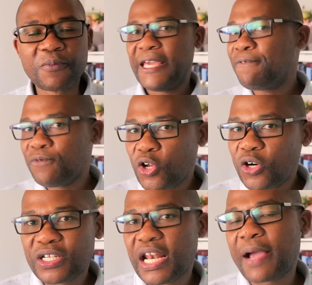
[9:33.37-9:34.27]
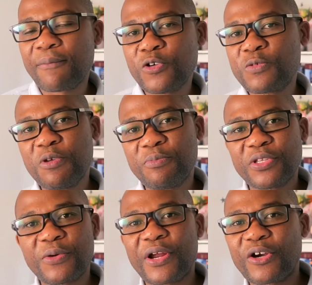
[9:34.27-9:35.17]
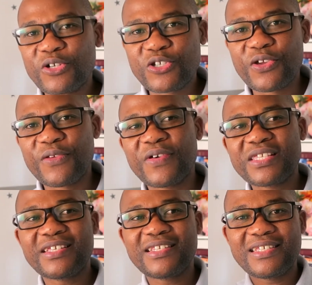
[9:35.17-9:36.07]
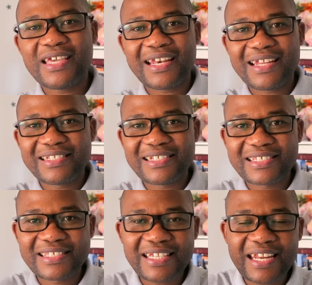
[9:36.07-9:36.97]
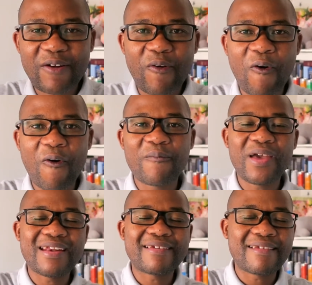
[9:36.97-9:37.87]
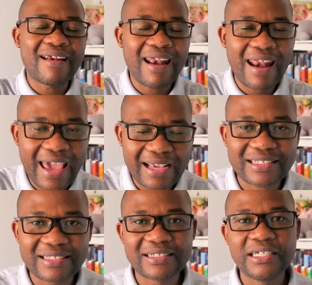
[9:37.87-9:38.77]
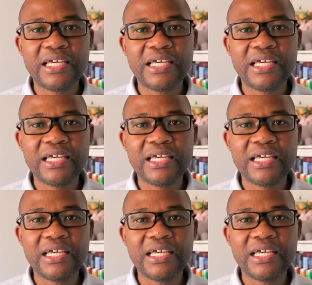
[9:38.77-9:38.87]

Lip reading: If not, like most people, they want to go to university and then just sit at home and relax.